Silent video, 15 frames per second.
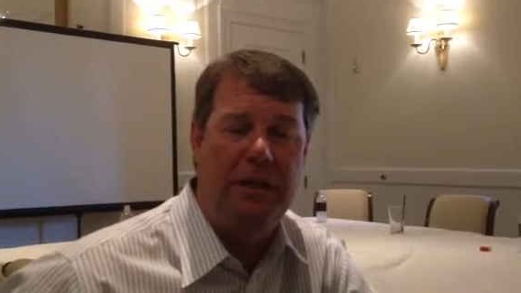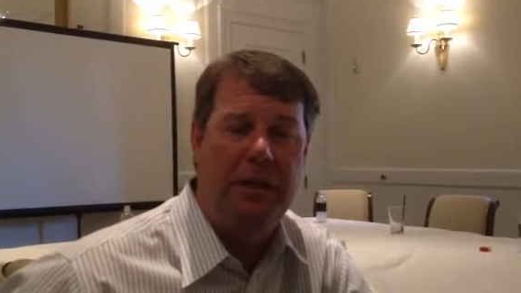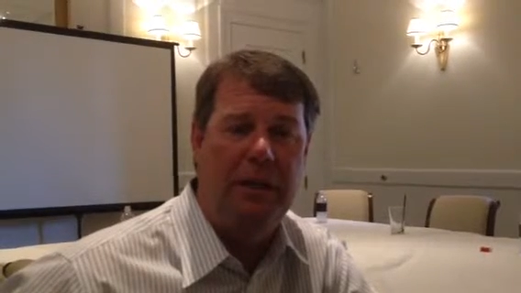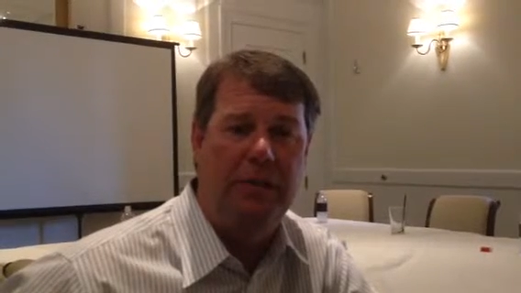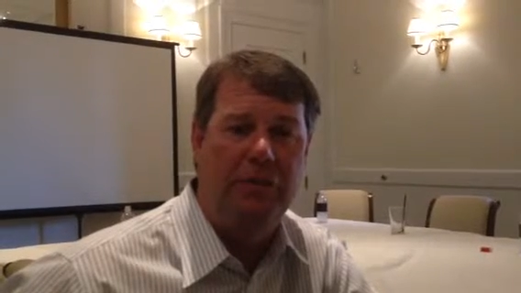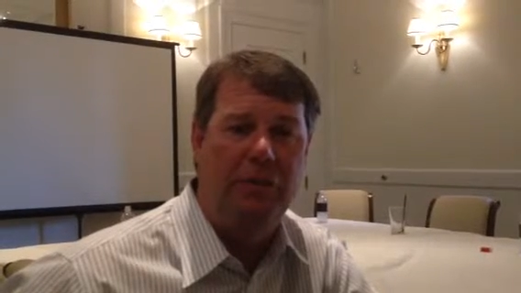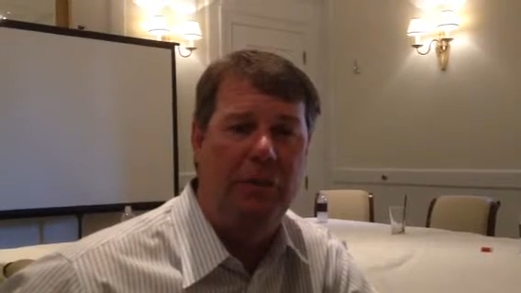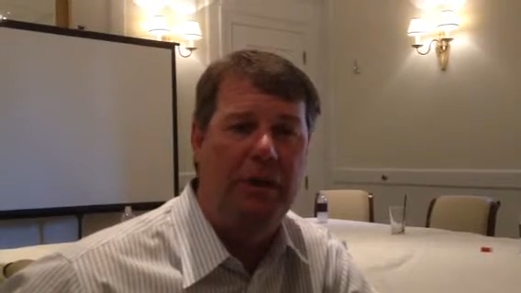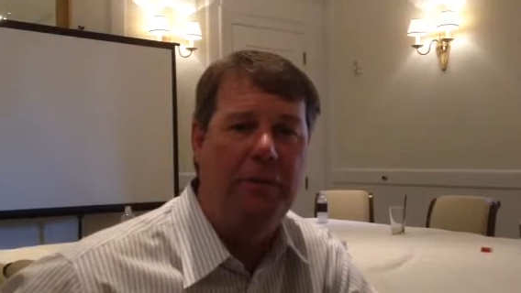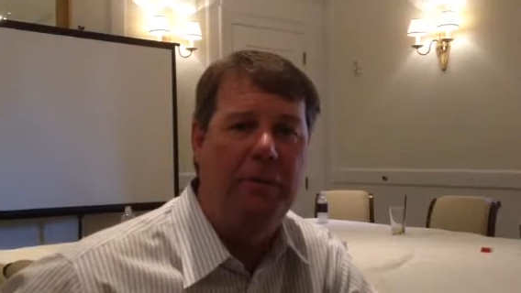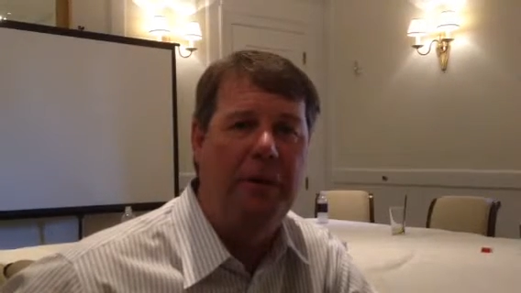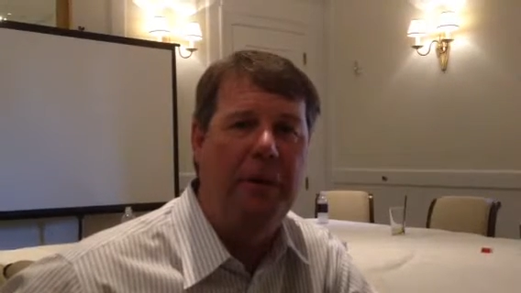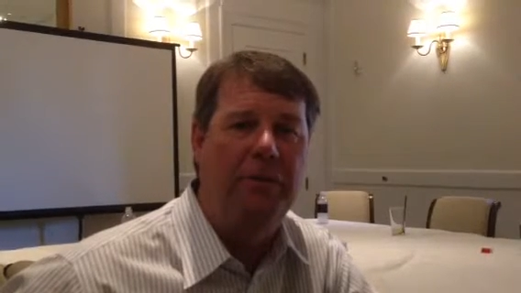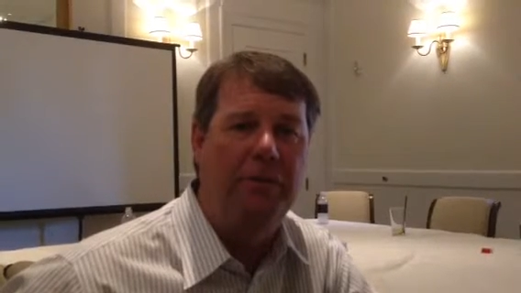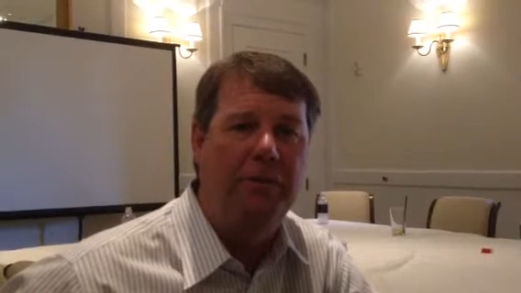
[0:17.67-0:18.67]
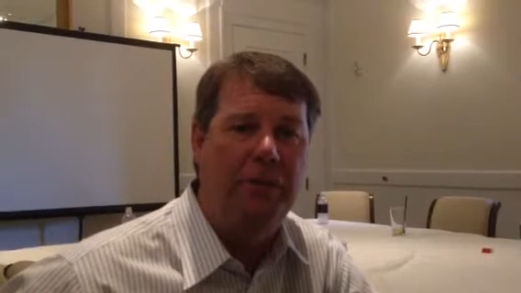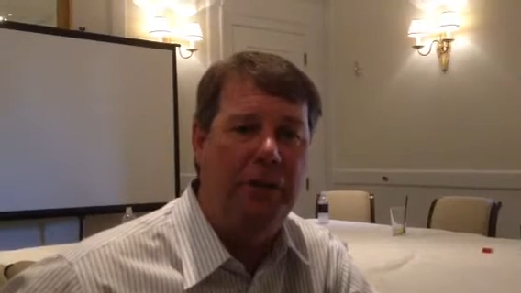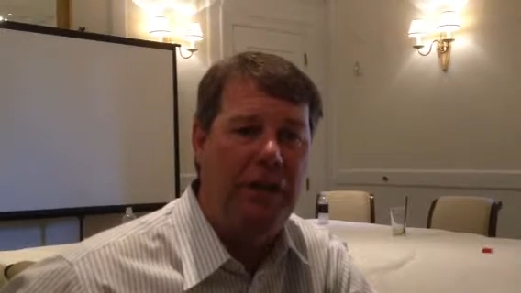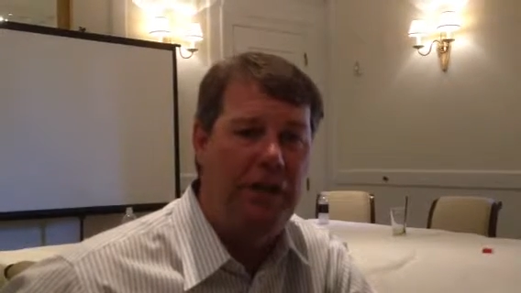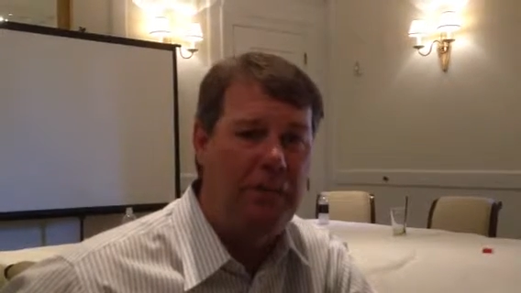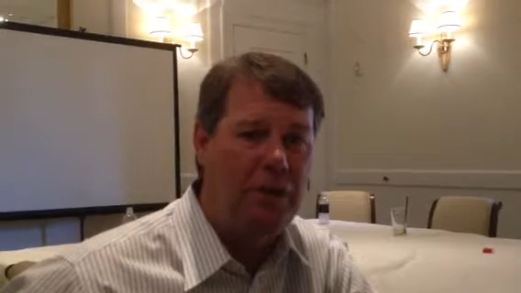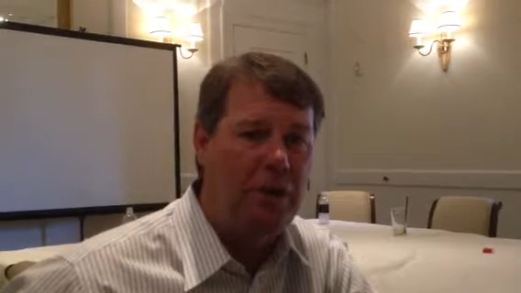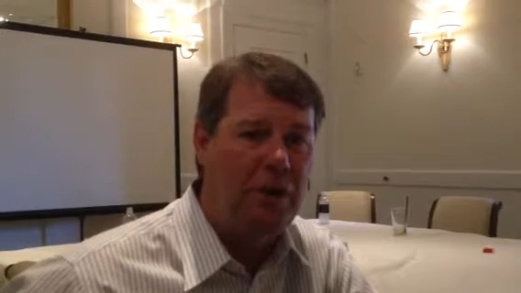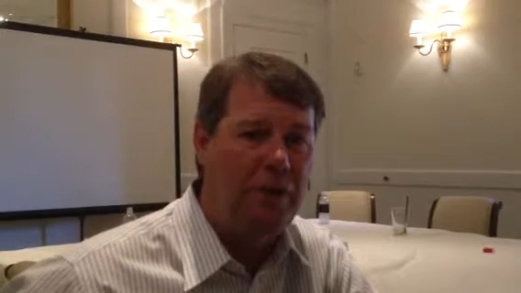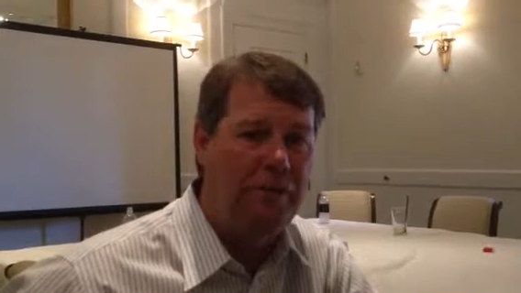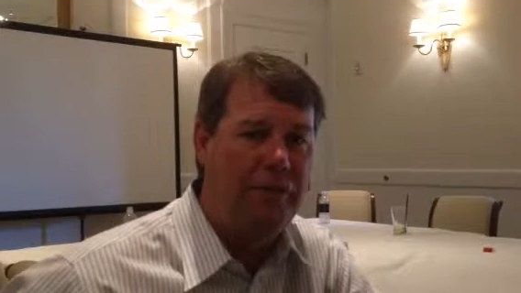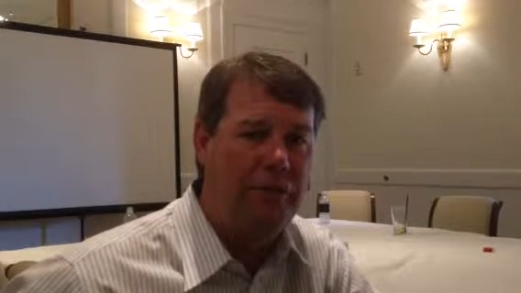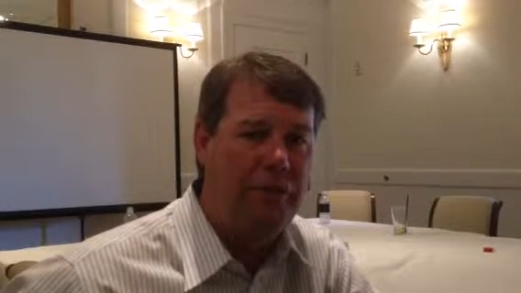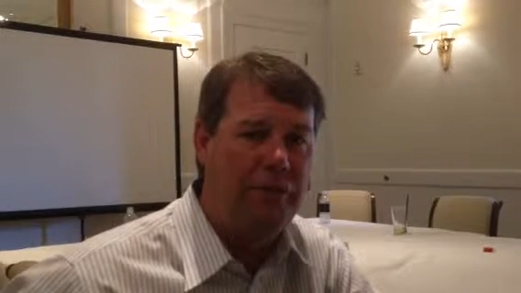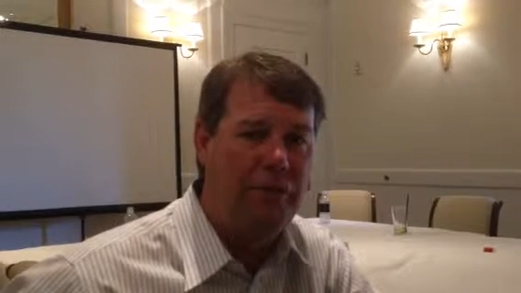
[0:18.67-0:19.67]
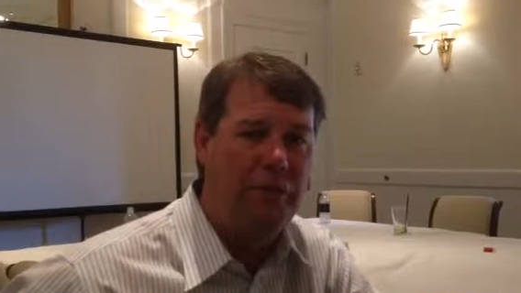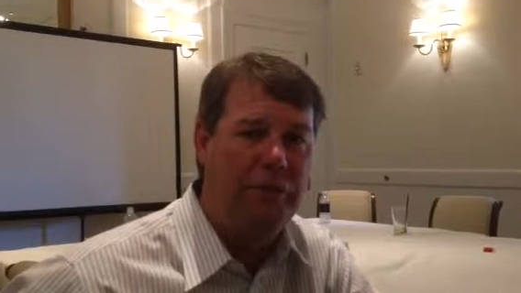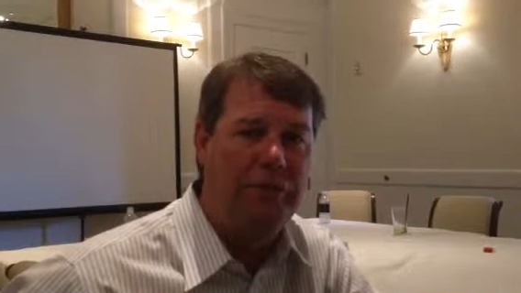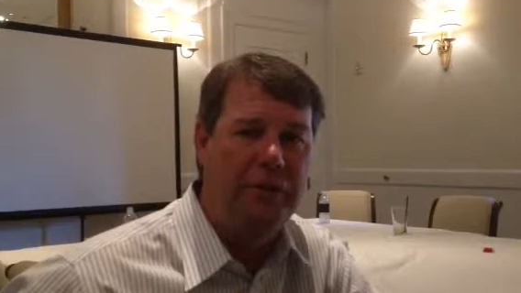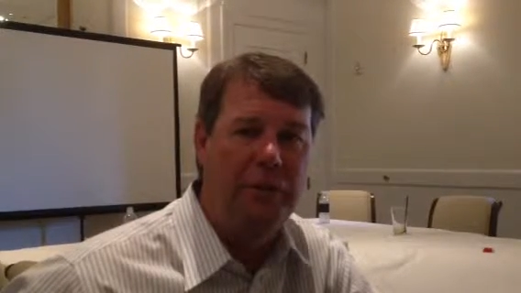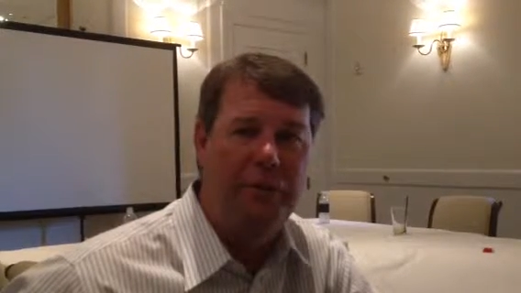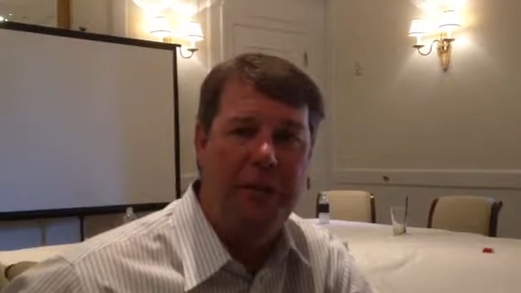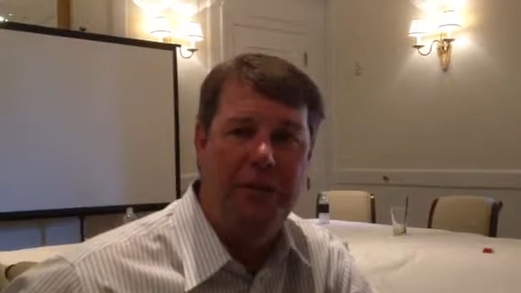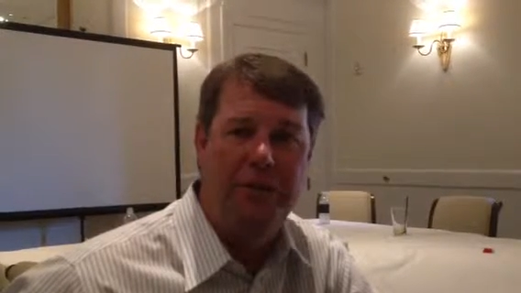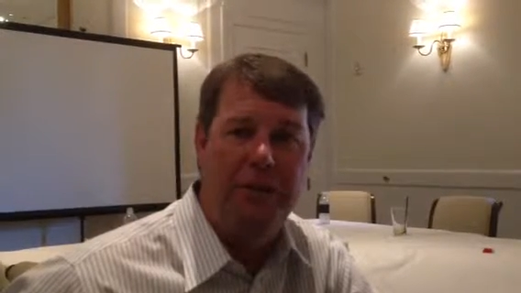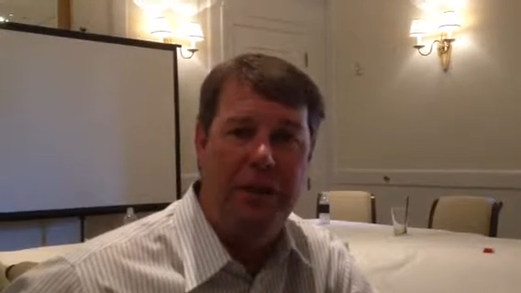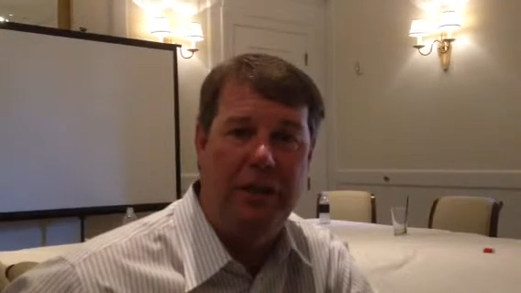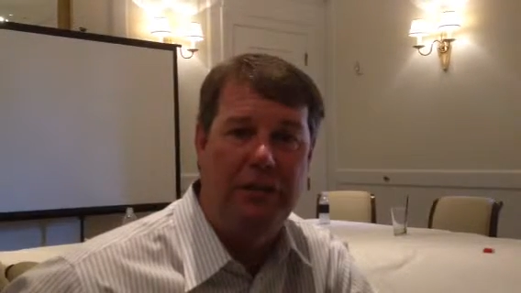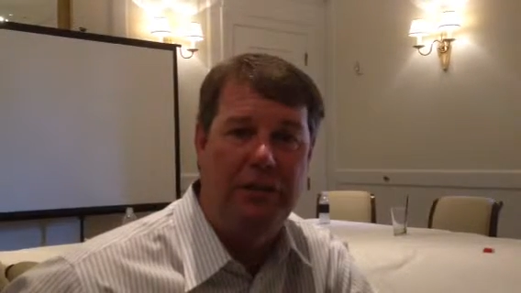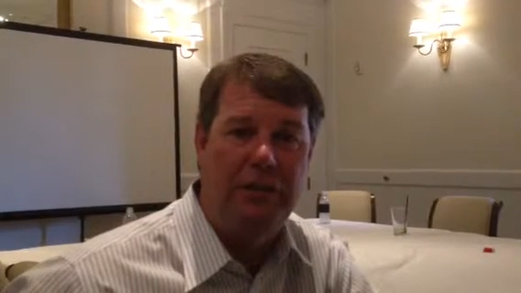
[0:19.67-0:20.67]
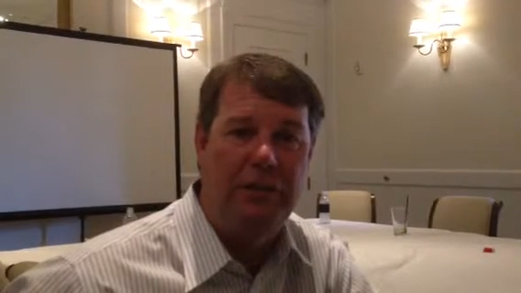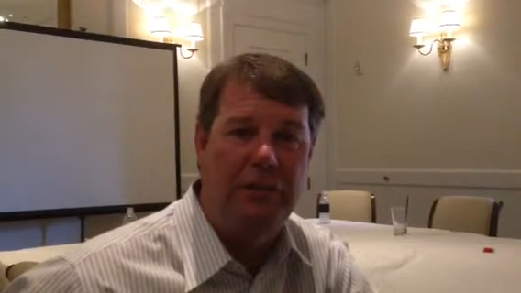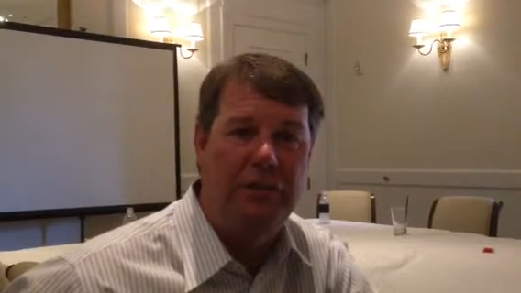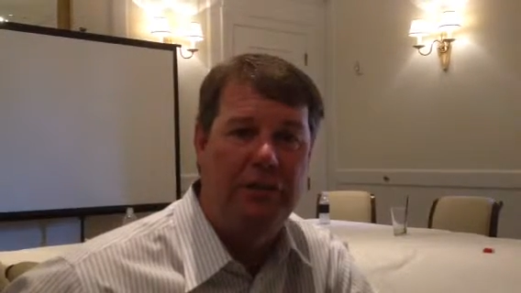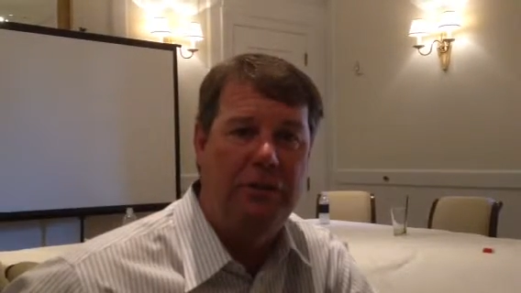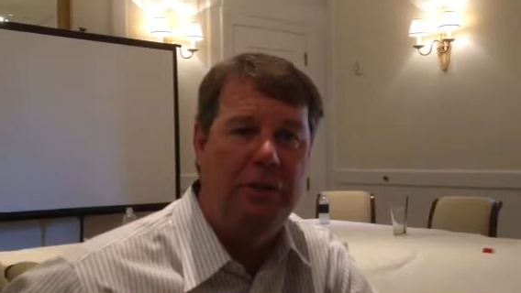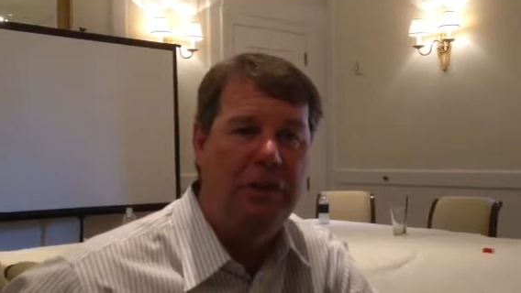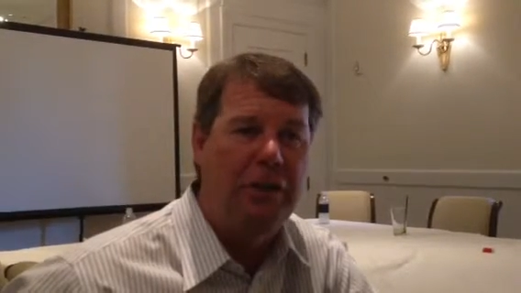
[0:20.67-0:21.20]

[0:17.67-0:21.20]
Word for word: he has a great mind for the game of golf and a terrific imagination. He's